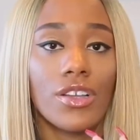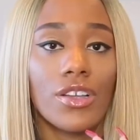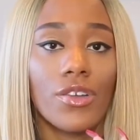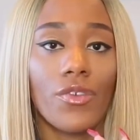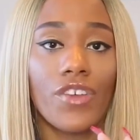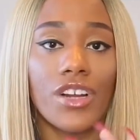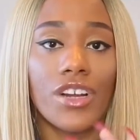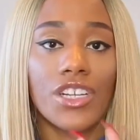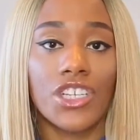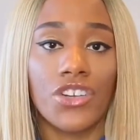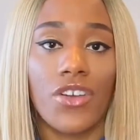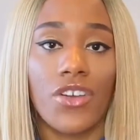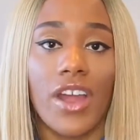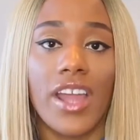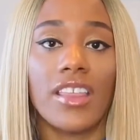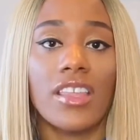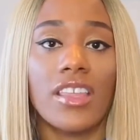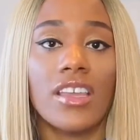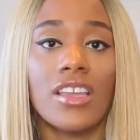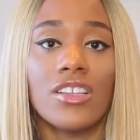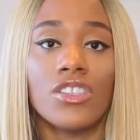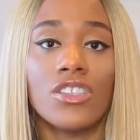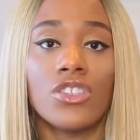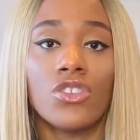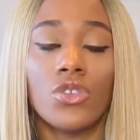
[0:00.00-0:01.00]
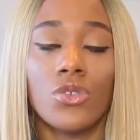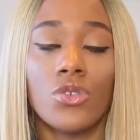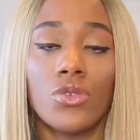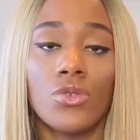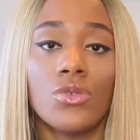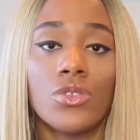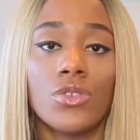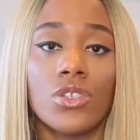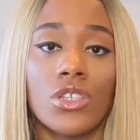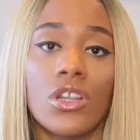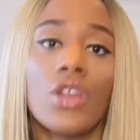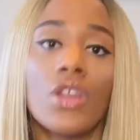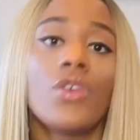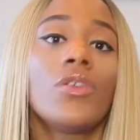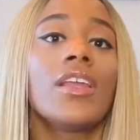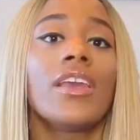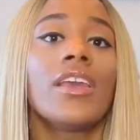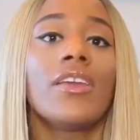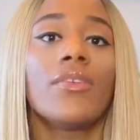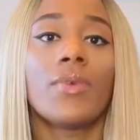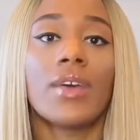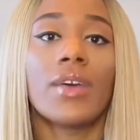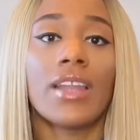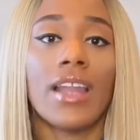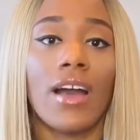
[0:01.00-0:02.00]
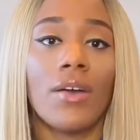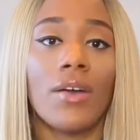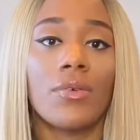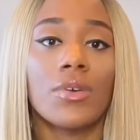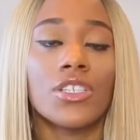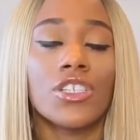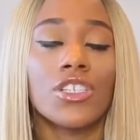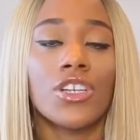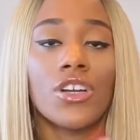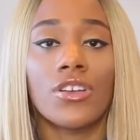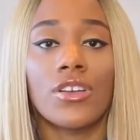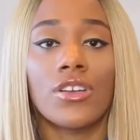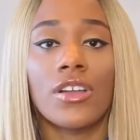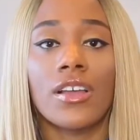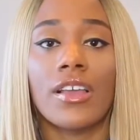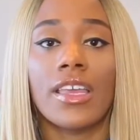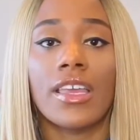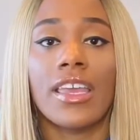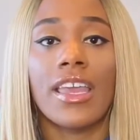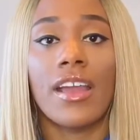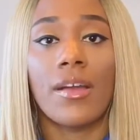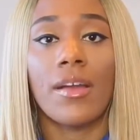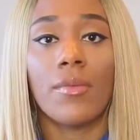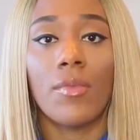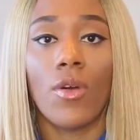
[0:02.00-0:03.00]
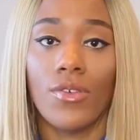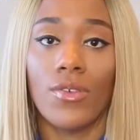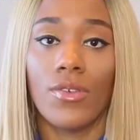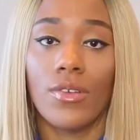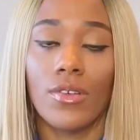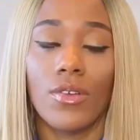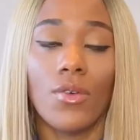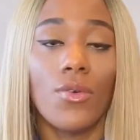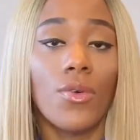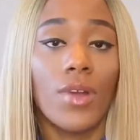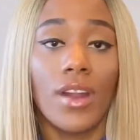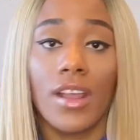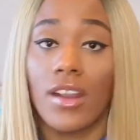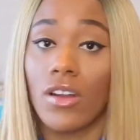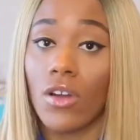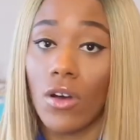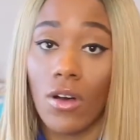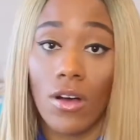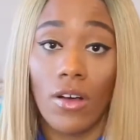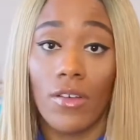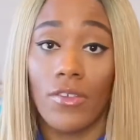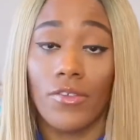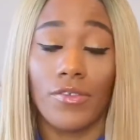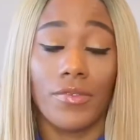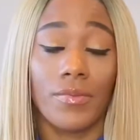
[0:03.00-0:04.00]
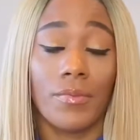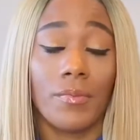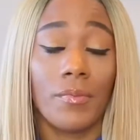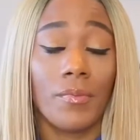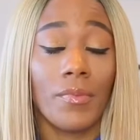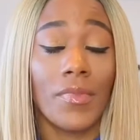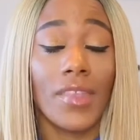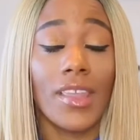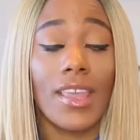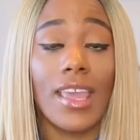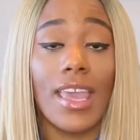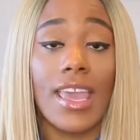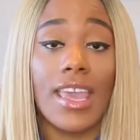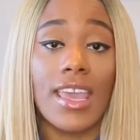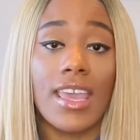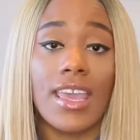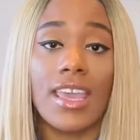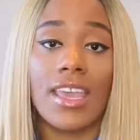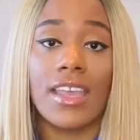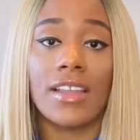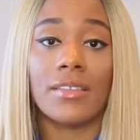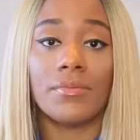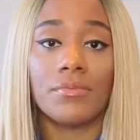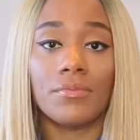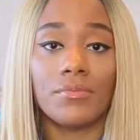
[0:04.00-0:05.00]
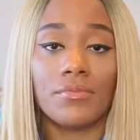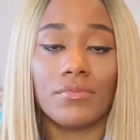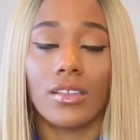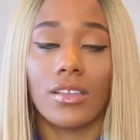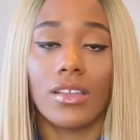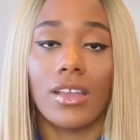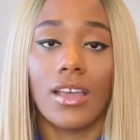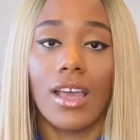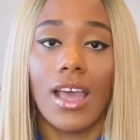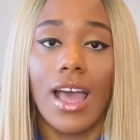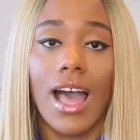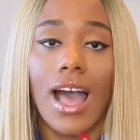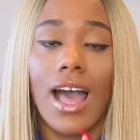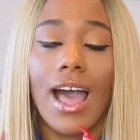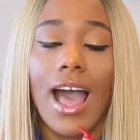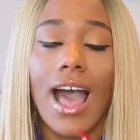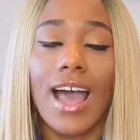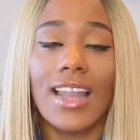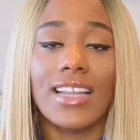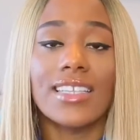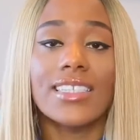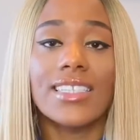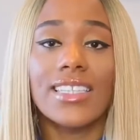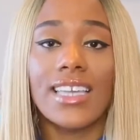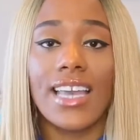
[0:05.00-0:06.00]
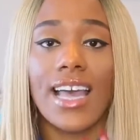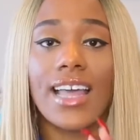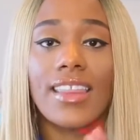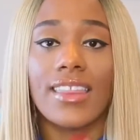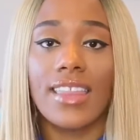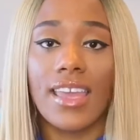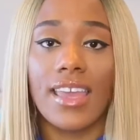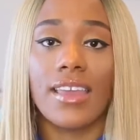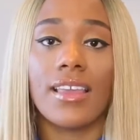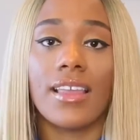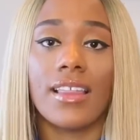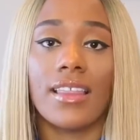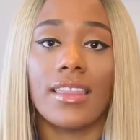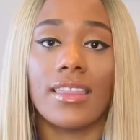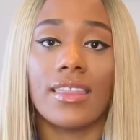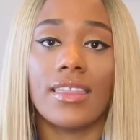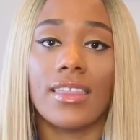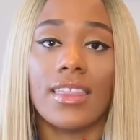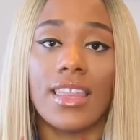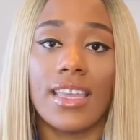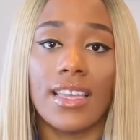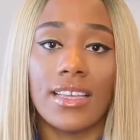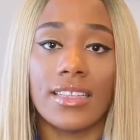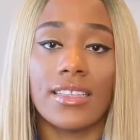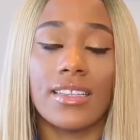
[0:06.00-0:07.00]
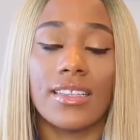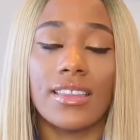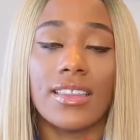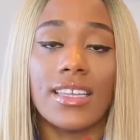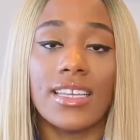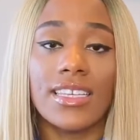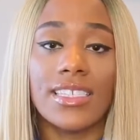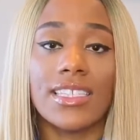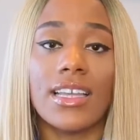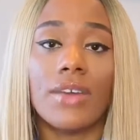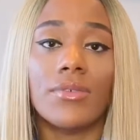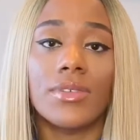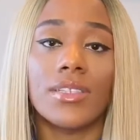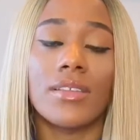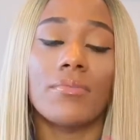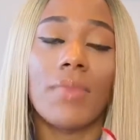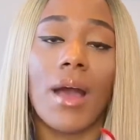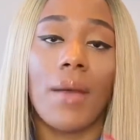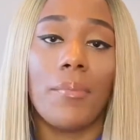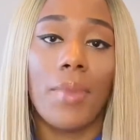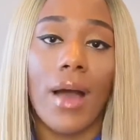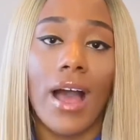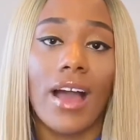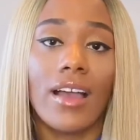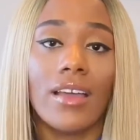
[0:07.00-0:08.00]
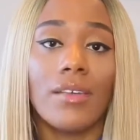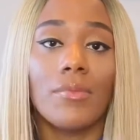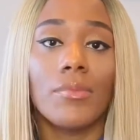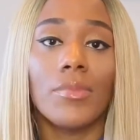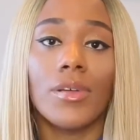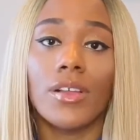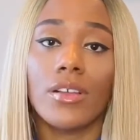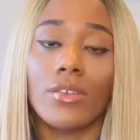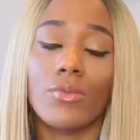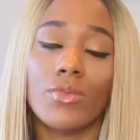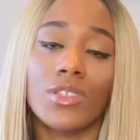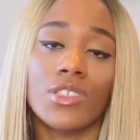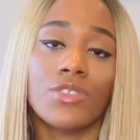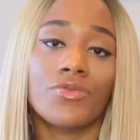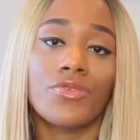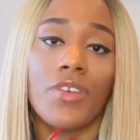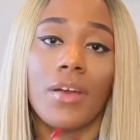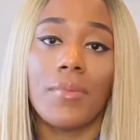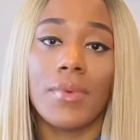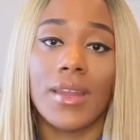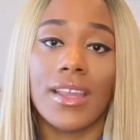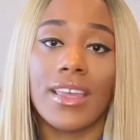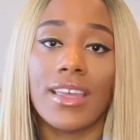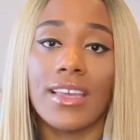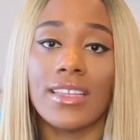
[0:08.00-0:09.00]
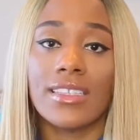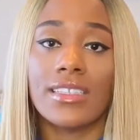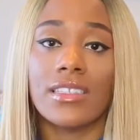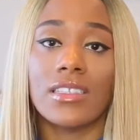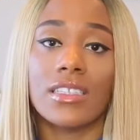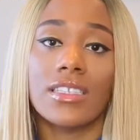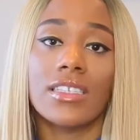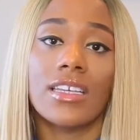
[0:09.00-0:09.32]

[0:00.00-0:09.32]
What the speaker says: retracting too slowly when I would turn the camera on and off. And honestly, I think the things that was in my pocketbook was rubbing against